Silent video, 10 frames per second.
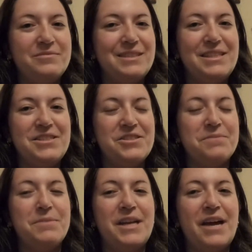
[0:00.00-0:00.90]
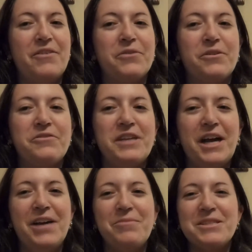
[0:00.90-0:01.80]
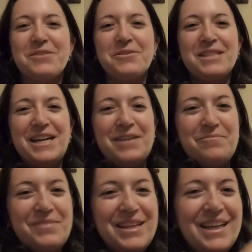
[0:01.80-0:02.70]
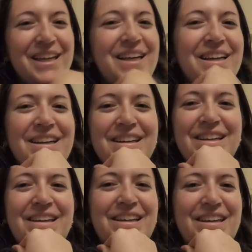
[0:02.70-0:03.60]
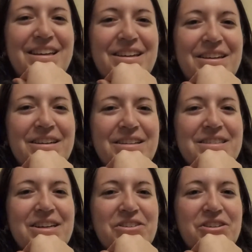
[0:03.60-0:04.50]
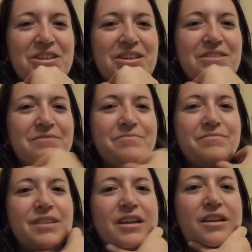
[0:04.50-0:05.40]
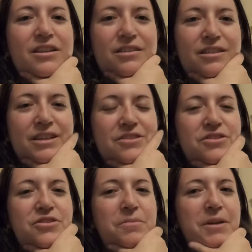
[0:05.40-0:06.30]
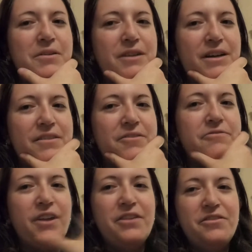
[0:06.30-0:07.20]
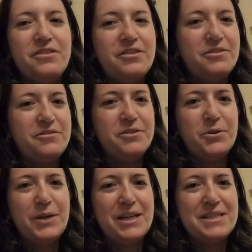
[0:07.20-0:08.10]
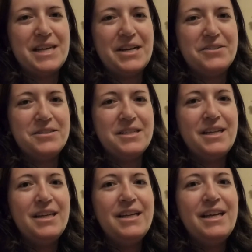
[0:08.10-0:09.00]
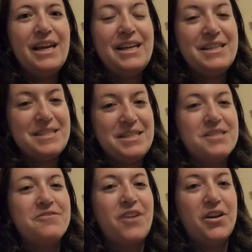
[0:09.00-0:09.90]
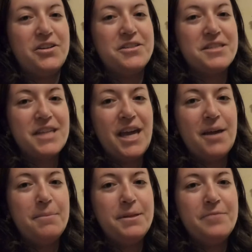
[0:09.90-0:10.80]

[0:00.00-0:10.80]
he's just been having a rough time this whole time. He is actually like snooping around the front of Karina's house, and he sees Fauna escape,